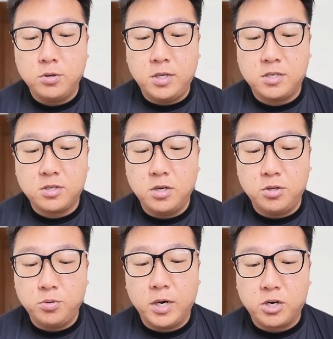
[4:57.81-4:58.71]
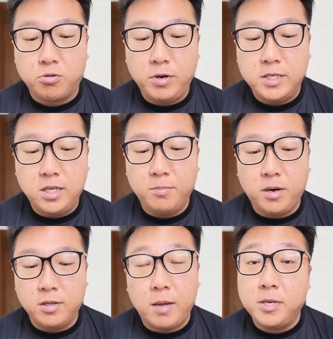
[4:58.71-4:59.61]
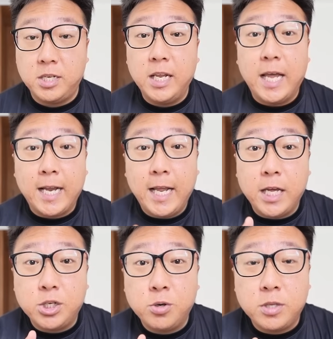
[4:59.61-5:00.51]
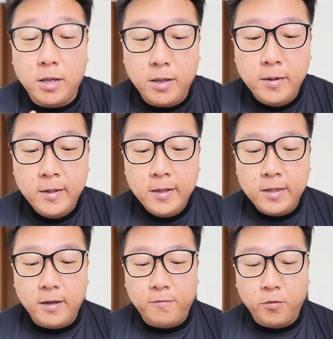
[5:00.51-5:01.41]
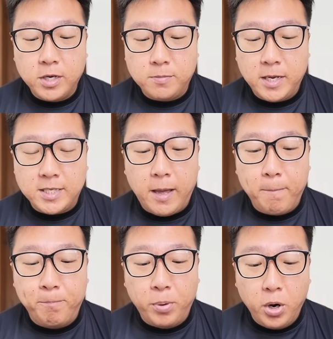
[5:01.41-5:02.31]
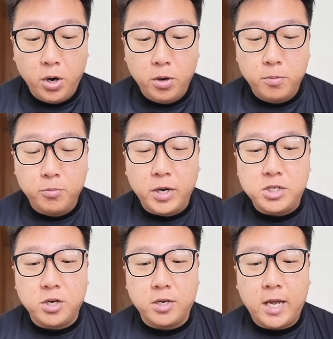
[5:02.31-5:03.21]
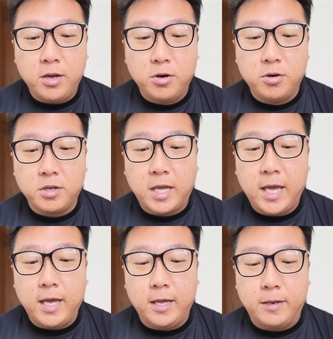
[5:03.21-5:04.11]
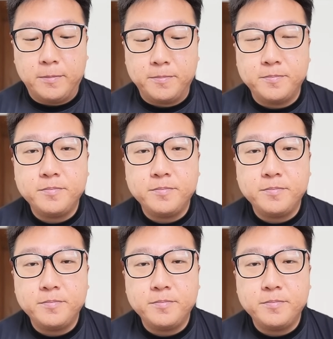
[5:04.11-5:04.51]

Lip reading: So this is going to do a crazy amount of damage. See, luckily I chose the Focus Blast and boom! One shot KO again.